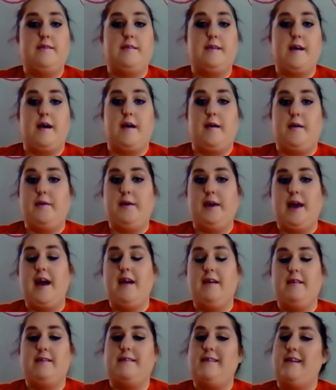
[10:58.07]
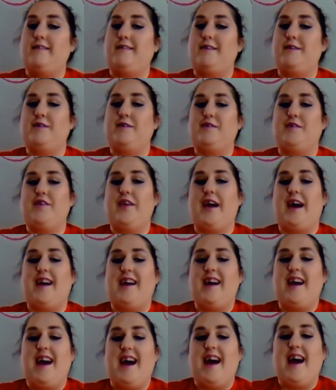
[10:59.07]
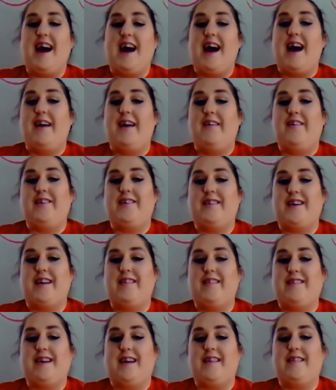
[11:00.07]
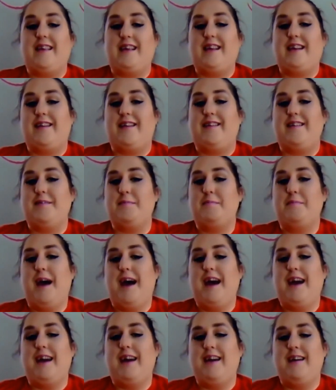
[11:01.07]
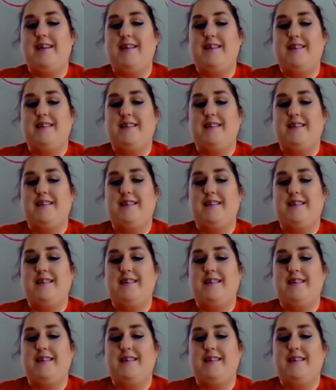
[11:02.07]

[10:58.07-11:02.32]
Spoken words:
So yeah, stay tuned for that. I will talk to you guys later. Bye!